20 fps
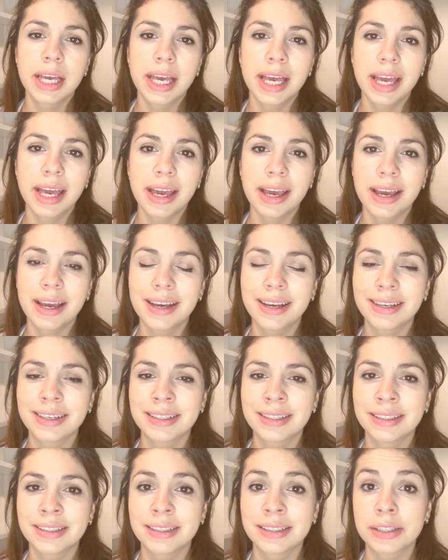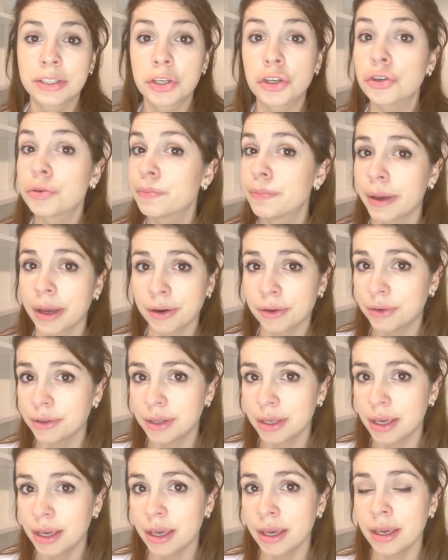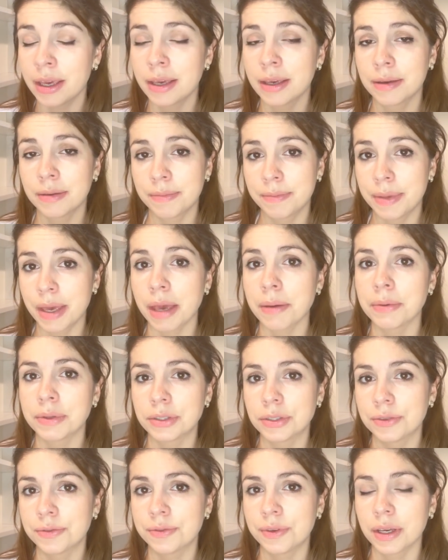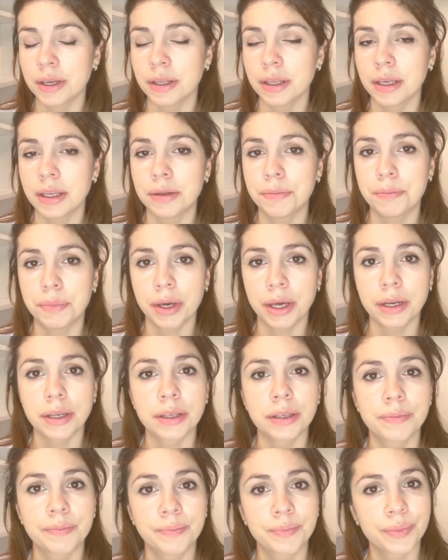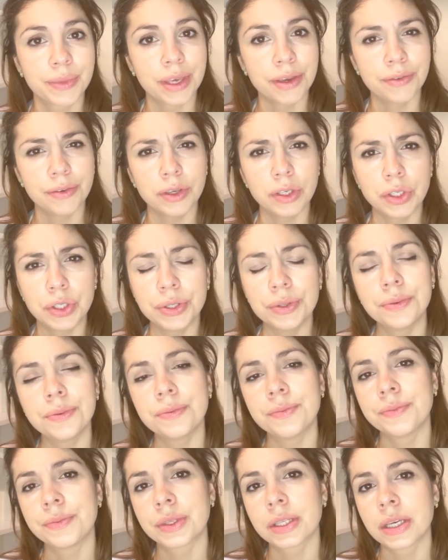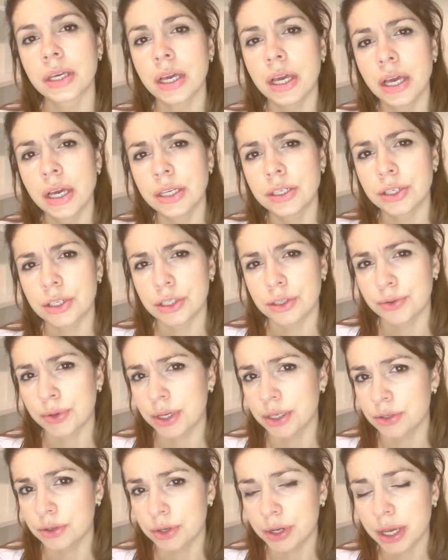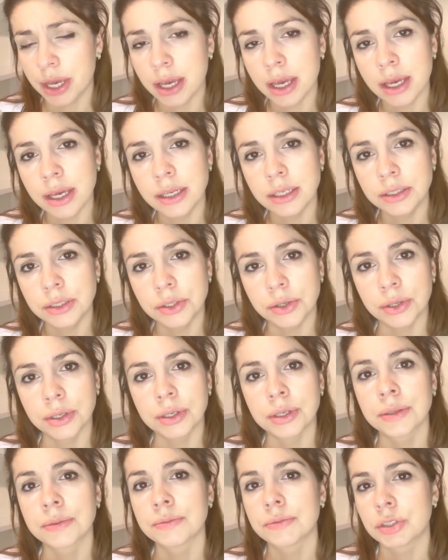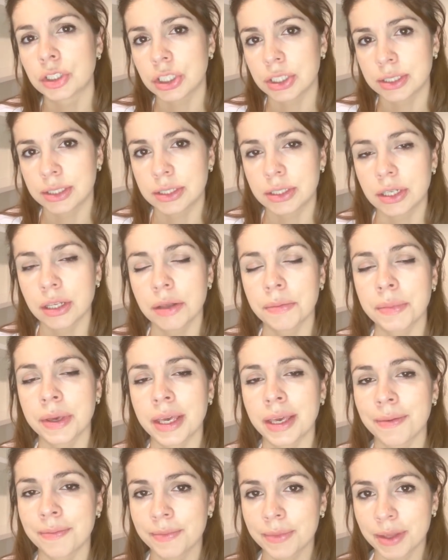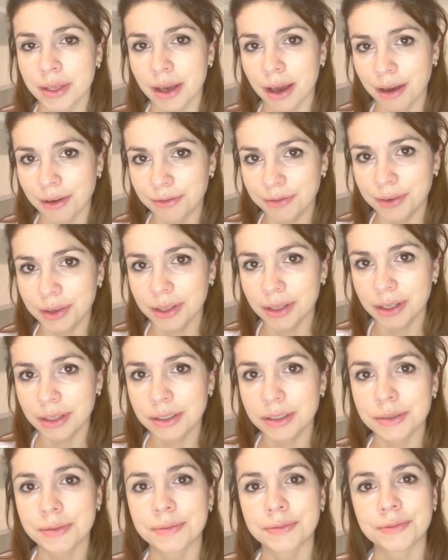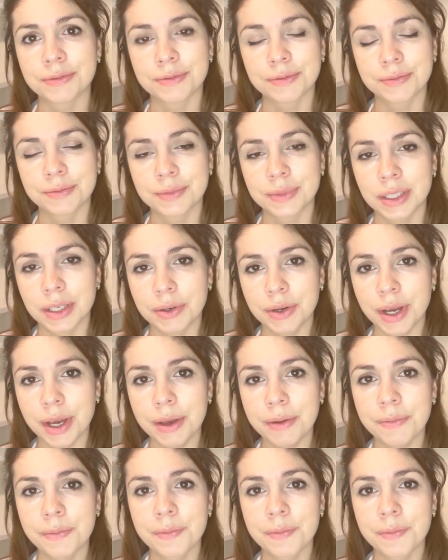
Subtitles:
And you'll barely be able to feel it, but if you do, just raise your hand or just tell me I feel it. Okay?